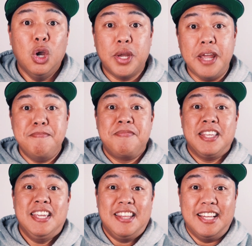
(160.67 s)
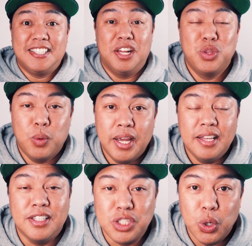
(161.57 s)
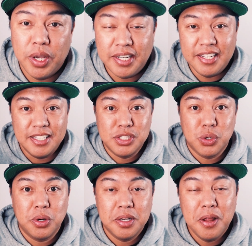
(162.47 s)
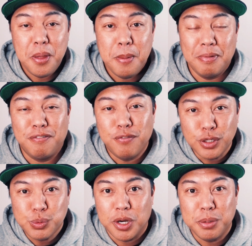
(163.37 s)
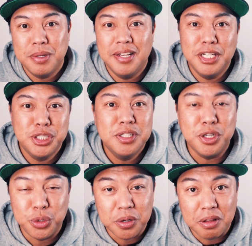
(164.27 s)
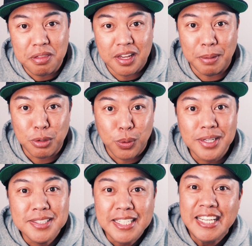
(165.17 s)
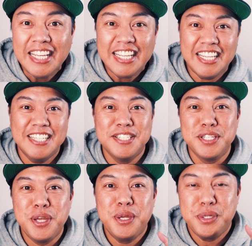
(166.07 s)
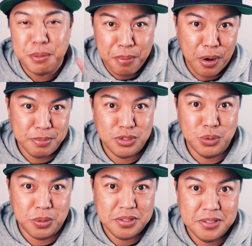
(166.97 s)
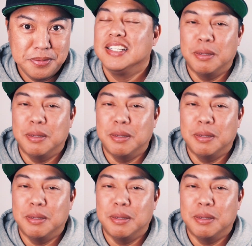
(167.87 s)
Okay, that's out of the way. Let's go ahead and get started. My first recommendation, and you're gonna think I'm crazy, is department stores.